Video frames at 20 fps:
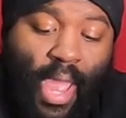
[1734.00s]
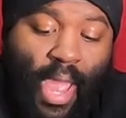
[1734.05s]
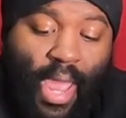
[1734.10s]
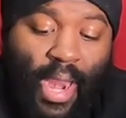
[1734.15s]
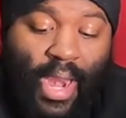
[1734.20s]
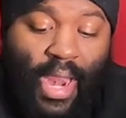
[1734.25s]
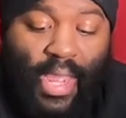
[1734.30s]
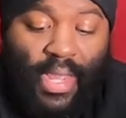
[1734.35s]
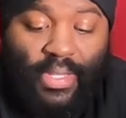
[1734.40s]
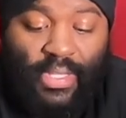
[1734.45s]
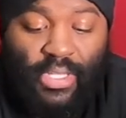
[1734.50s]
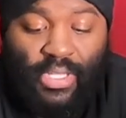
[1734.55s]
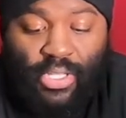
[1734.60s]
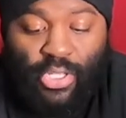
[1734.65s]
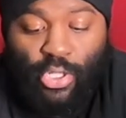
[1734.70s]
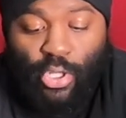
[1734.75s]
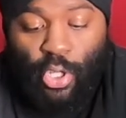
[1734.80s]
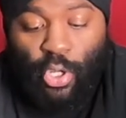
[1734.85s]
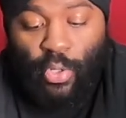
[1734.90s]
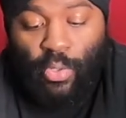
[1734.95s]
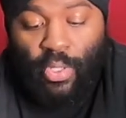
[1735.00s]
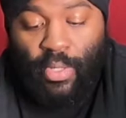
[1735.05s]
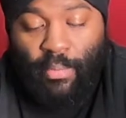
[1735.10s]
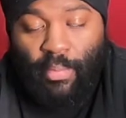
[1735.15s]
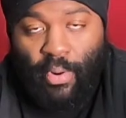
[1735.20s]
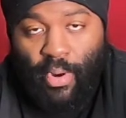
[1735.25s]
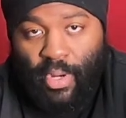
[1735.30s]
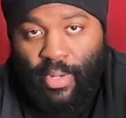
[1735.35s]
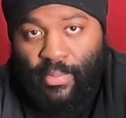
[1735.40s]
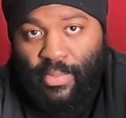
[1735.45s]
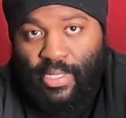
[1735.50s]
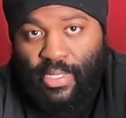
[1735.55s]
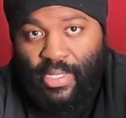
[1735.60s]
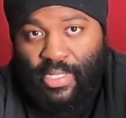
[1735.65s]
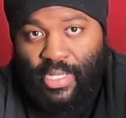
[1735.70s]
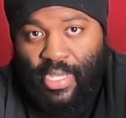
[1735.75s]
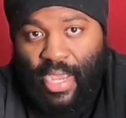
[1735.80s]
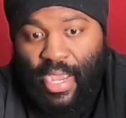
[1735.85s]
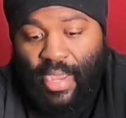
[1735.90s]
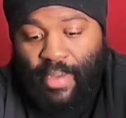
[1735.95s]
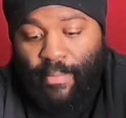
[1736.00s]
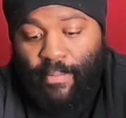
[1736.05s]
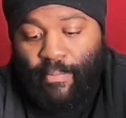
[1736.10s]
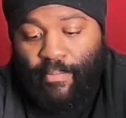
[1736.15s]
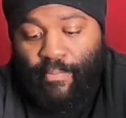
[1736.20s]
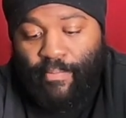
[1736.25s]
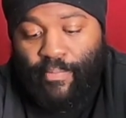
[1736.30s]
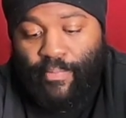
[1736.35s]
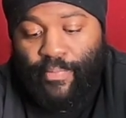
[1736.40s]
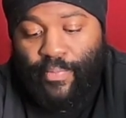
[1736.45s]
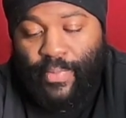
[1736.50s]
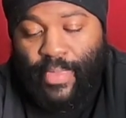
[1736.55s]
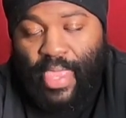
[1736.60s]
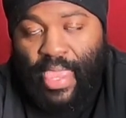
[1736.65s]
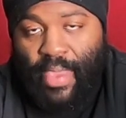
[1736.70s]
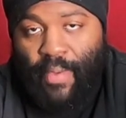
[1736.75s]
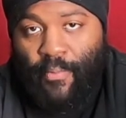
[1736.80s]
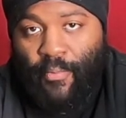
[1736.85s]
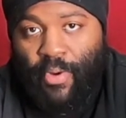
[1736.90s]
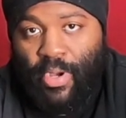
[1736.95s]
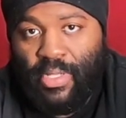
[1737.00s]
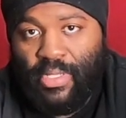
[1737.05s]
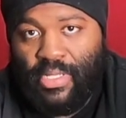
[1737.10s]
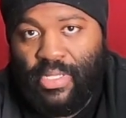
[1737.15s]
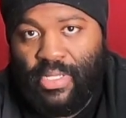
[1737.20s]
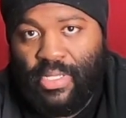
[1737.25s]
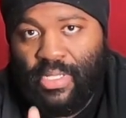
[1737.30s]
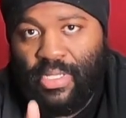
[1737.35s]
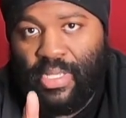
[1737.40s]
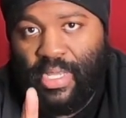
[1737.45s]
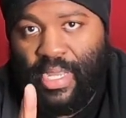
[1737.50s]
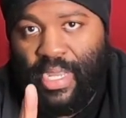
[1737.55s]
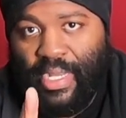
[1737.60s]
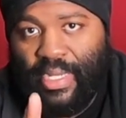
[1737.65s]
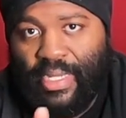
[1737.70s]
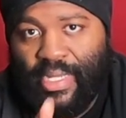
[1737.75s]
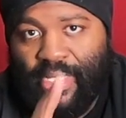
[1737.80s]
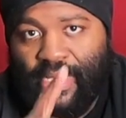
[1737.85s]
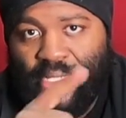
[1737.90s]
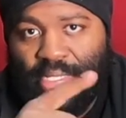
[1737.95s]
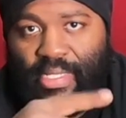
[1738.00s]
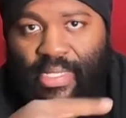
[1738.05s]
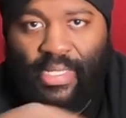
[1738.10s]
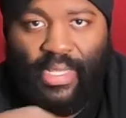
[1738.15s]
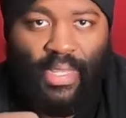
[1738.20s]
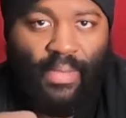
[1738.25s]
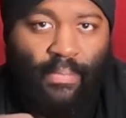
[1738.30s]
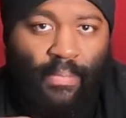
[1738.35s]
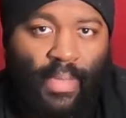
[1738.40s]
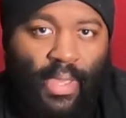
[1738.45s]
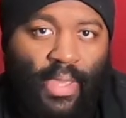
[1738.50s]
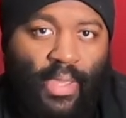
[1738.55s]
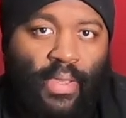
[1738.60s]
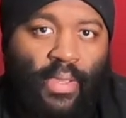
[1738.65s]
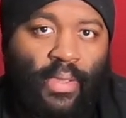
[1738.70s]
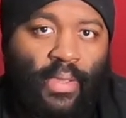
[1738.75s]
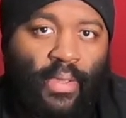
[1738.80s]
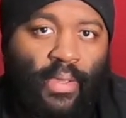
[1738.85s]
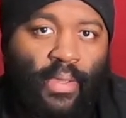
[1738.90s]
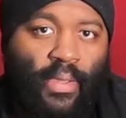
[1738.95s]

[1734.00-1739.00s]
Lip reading: And I slowly brought him to the top, and once, I guess he seen me,